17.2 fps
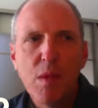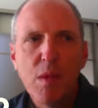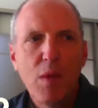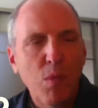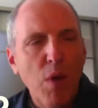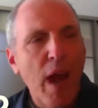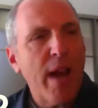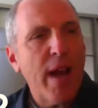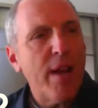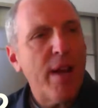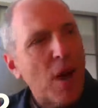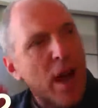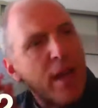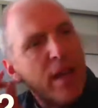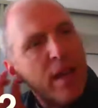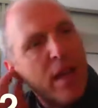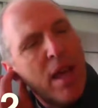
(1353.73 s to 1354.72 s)

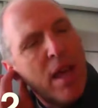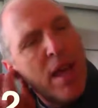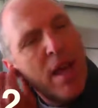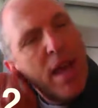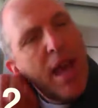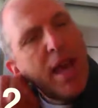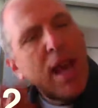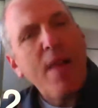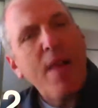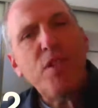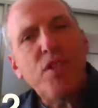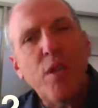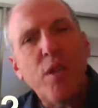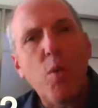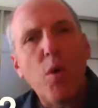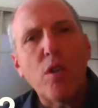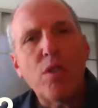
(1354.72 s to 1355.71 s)
Right. And
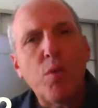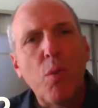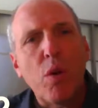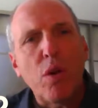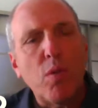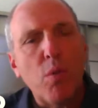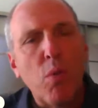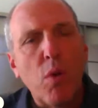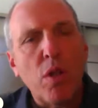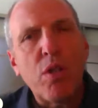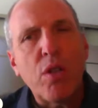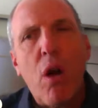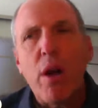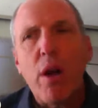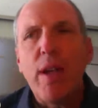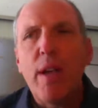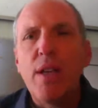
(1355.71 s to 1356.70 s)
obviously we're
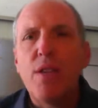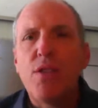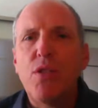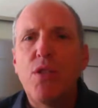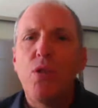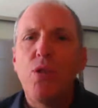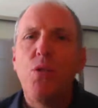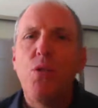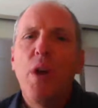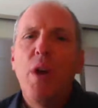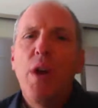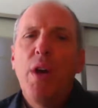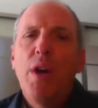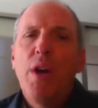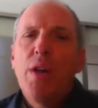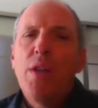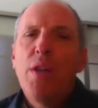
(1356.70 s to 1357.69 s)
talking to
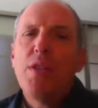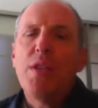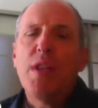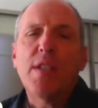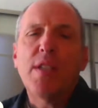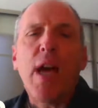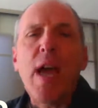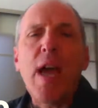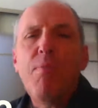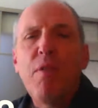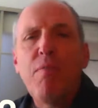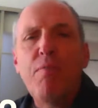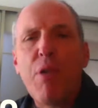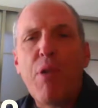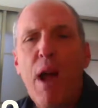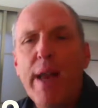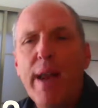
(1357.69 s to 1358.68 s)
the type
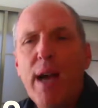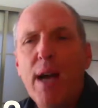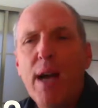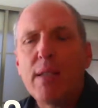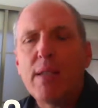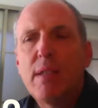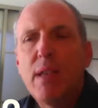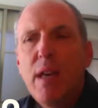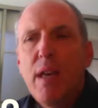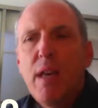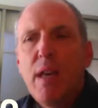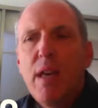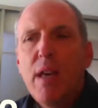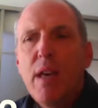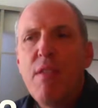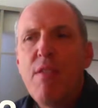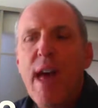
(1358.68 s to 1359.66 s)
of product
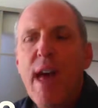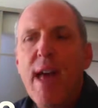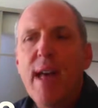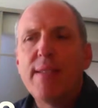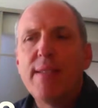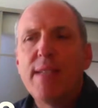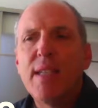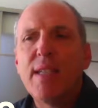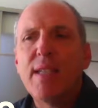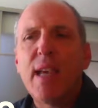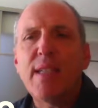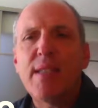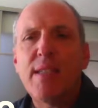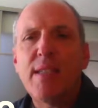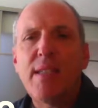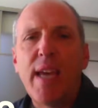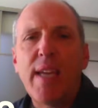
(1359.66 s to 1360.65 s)
that
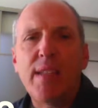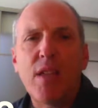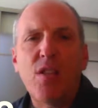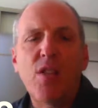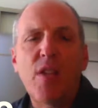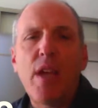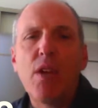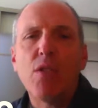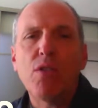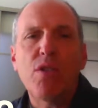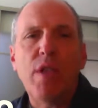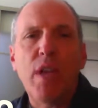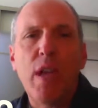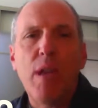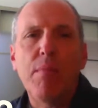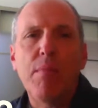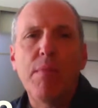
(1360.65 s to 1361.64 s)
necessitates a sales
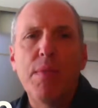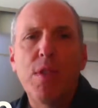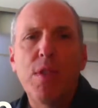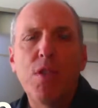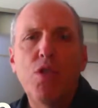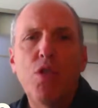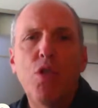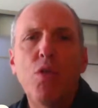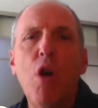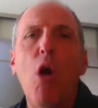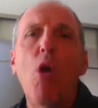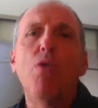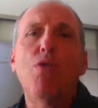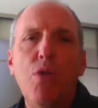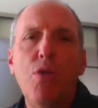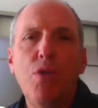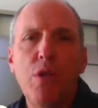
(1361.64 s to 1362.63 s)
team to
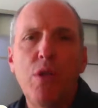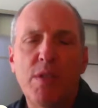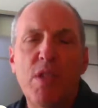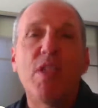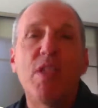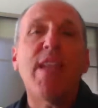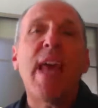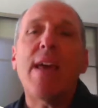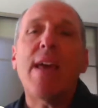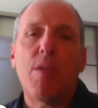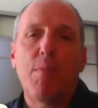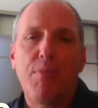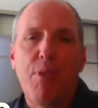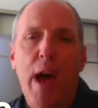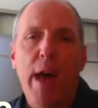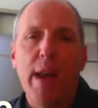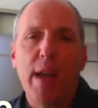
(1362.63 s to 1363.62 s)
go to take the
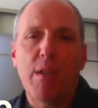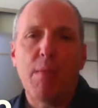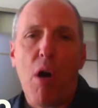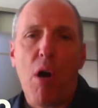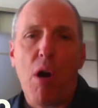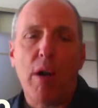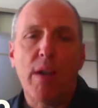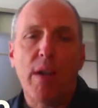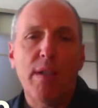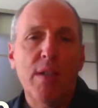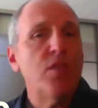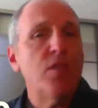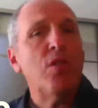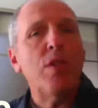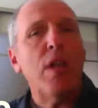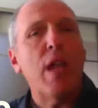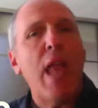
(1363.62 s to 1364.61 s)
product to market,
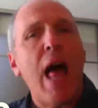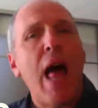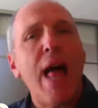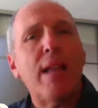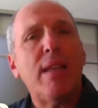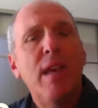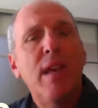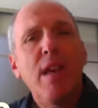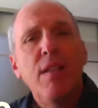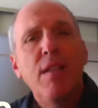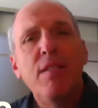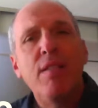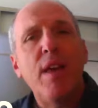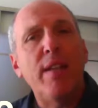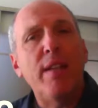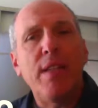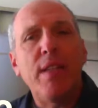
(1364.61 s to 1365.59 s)
because there's a lot
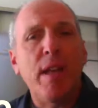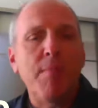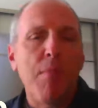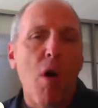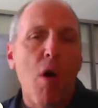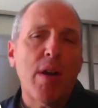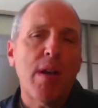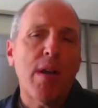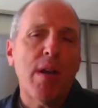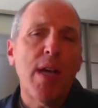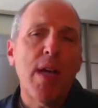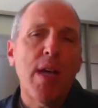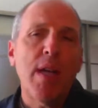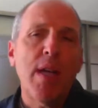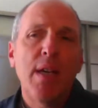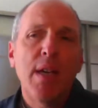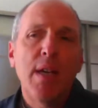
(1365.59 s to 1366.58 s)
that
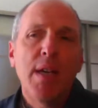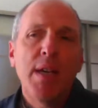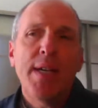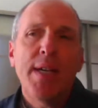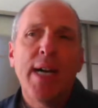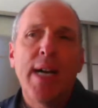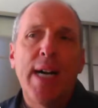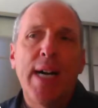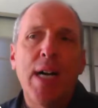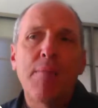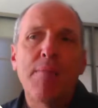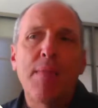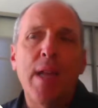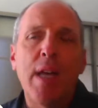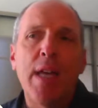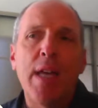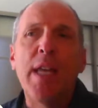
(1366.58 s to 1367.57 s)
marketing
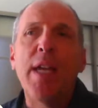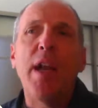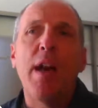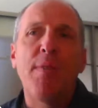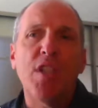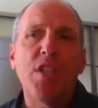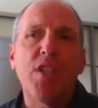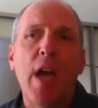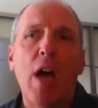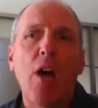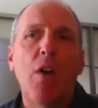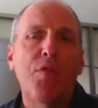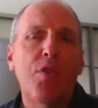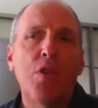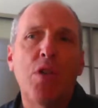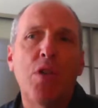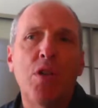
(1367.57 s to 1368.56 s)
in and of
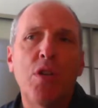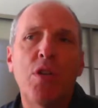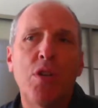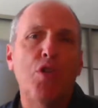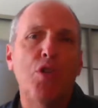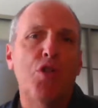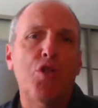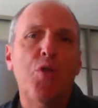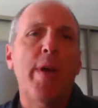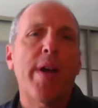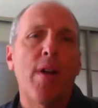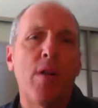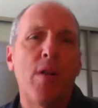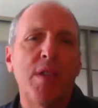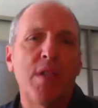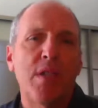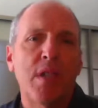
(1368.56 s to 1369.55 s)
itself could
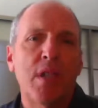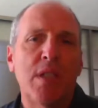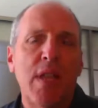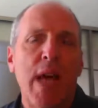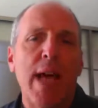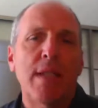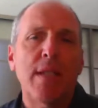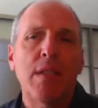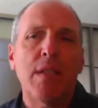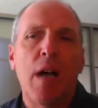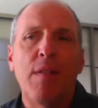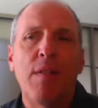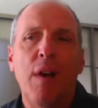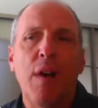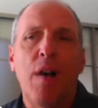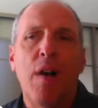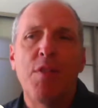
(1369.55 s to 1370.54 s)
trigger the success
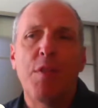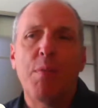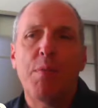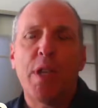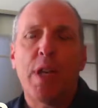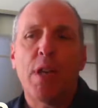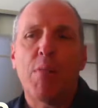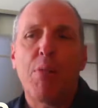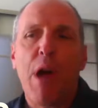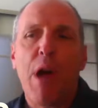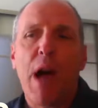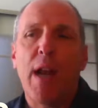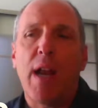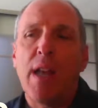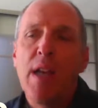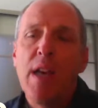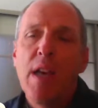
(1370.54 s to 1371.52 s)
of the particular
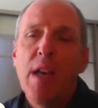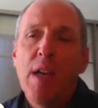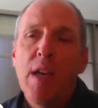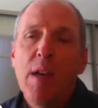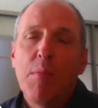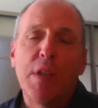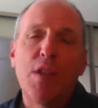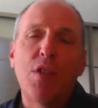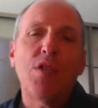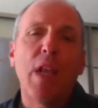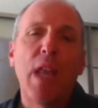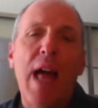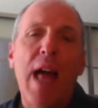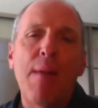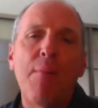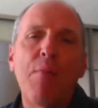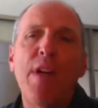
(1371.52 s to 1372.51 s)
product, but there's a
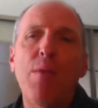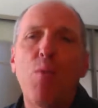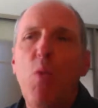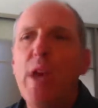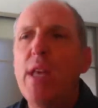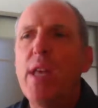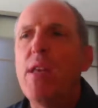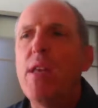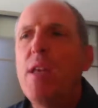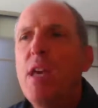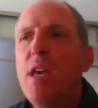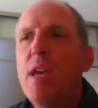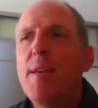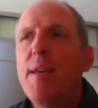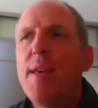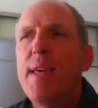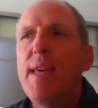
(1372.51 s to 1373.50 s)
lot when
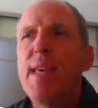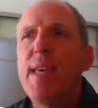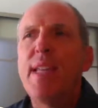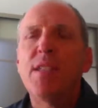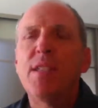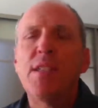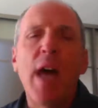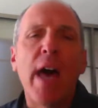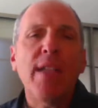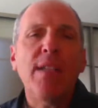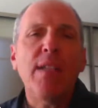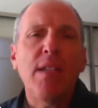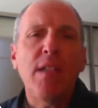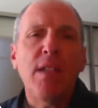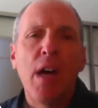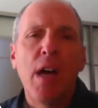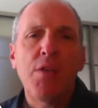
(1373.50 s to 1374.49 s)
it's not as
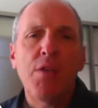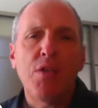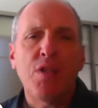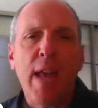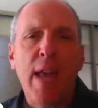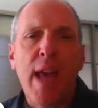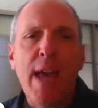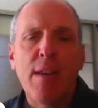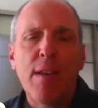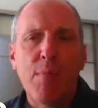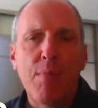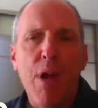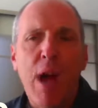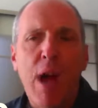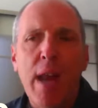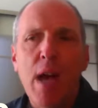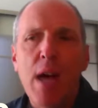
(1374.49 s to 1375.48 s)
easy to understand the
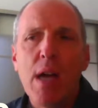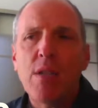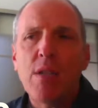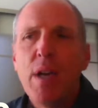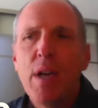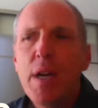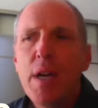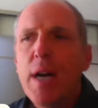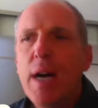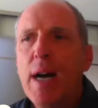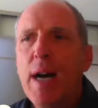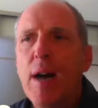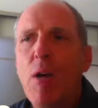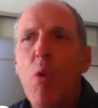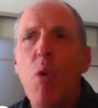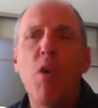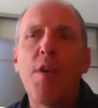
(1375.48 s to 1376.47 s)
product
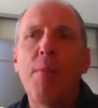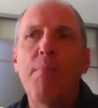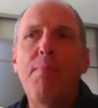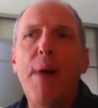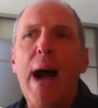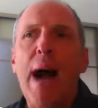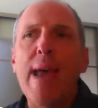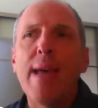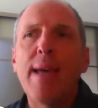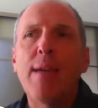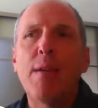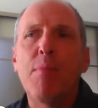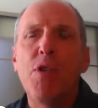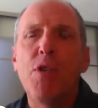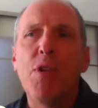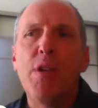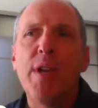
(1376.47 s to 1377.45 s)
or the buying
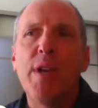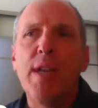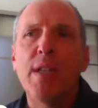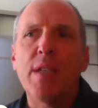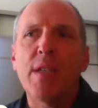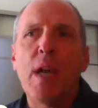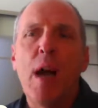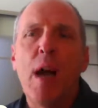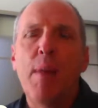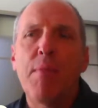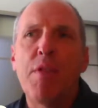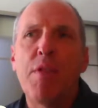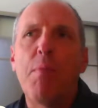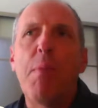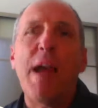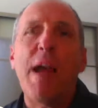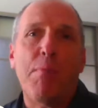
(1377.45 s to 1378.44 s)
community
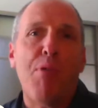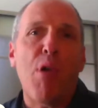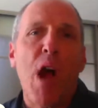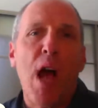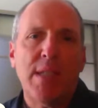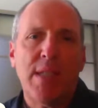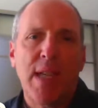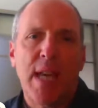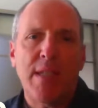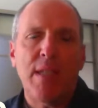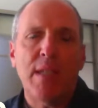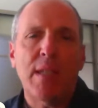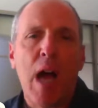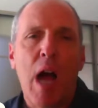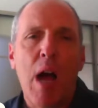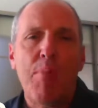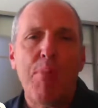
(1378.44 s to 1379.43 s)
the buying process is
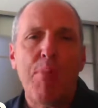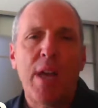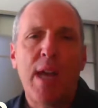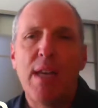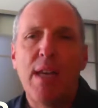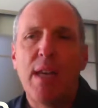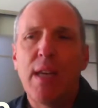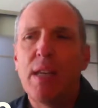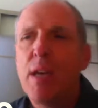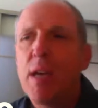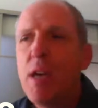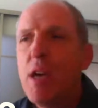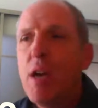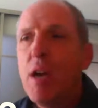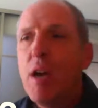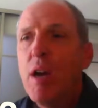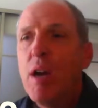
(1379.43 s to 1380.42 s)
complicated,
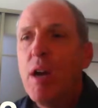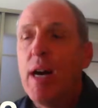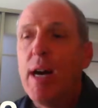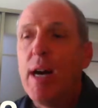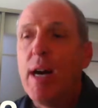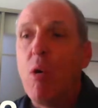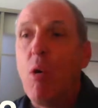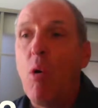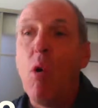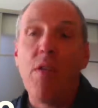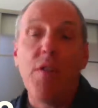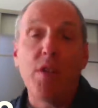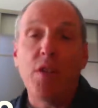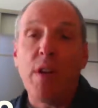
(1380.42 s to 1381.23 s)
or there's a